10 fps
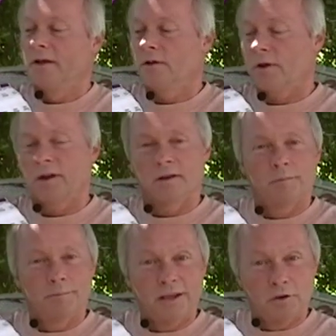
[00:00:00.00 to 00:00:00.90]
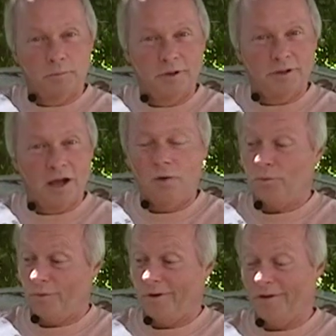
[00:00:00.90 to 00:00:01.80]
You can take your pill out.
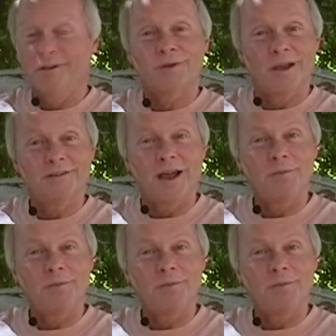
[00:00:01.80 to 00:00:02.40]
Well, in this case,